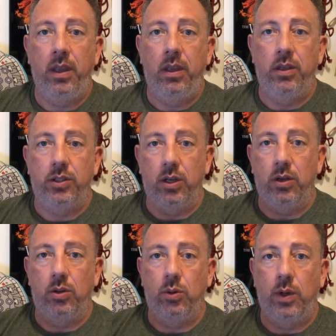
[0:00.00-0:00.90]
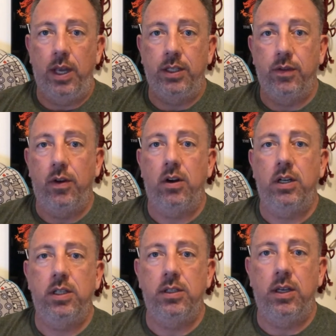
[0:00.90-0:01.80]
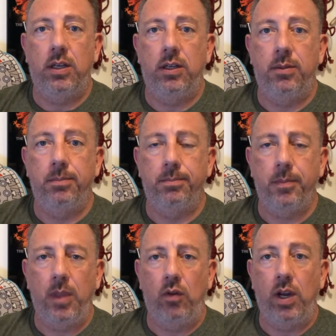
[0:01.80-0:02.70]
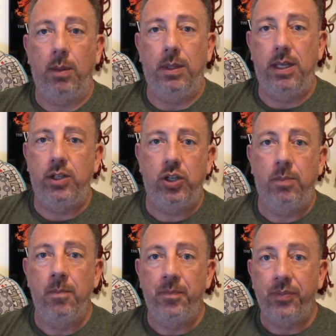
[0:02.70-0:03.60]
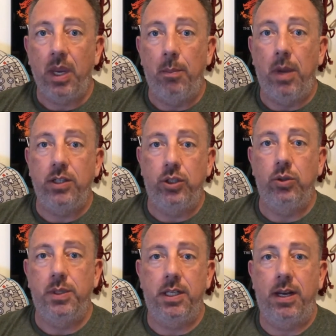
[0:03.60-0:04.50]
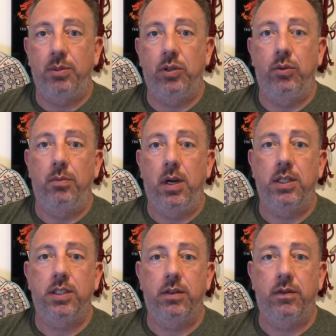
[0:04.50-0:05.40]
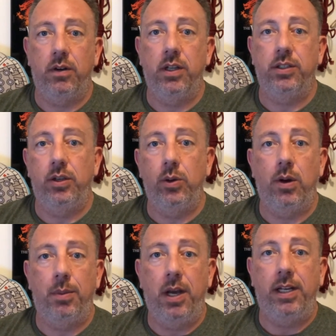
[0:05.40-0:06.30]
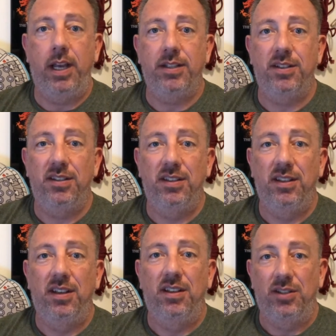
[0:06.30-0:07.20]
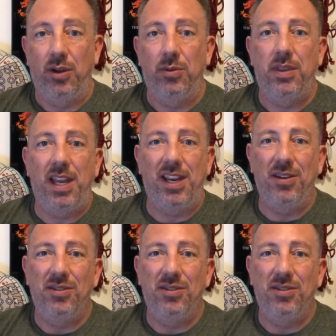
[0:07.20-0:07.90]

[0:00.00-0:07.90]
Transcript: So as far as a recommendation, my Zoom is an absolute must for us to do our podcast. So thank you.